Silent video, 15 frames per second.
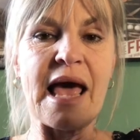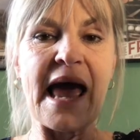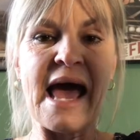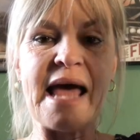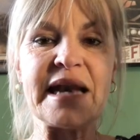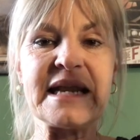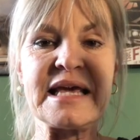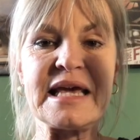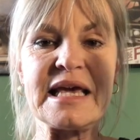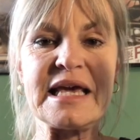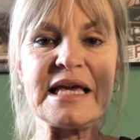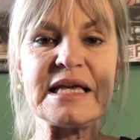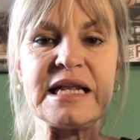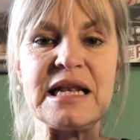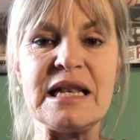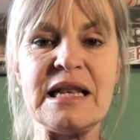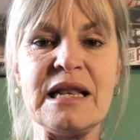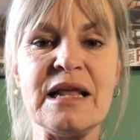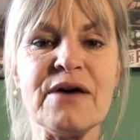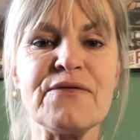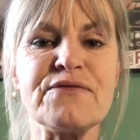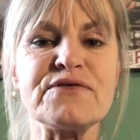and he
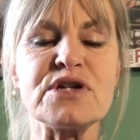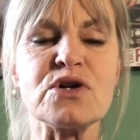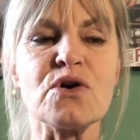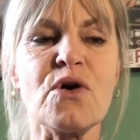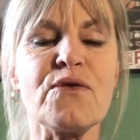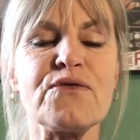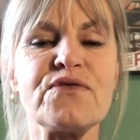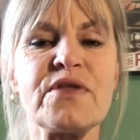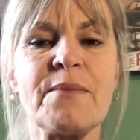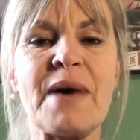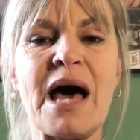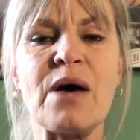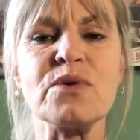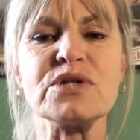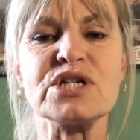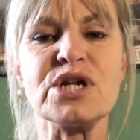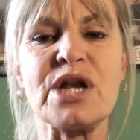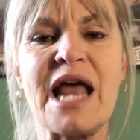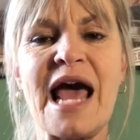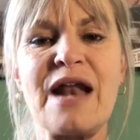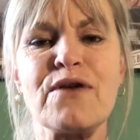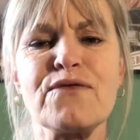lifted off the mountain
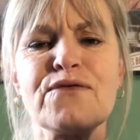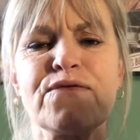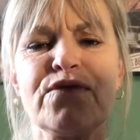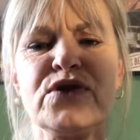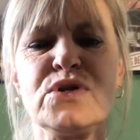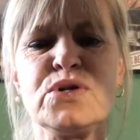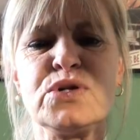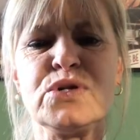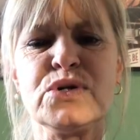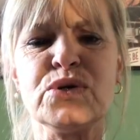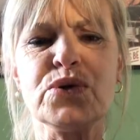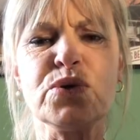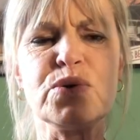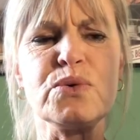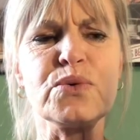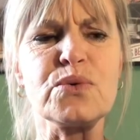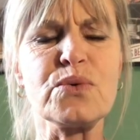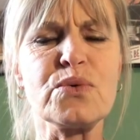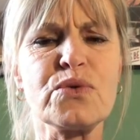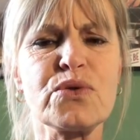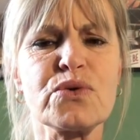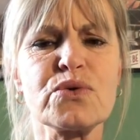and
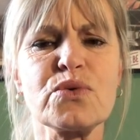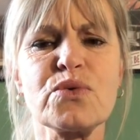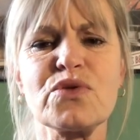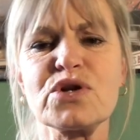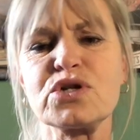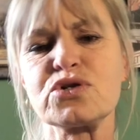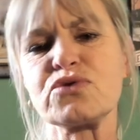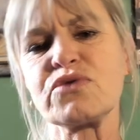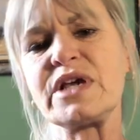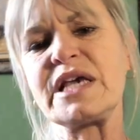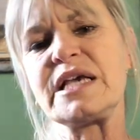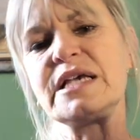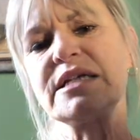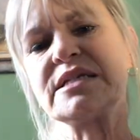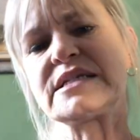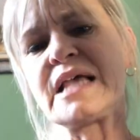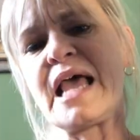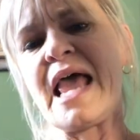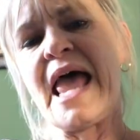flew through the trees.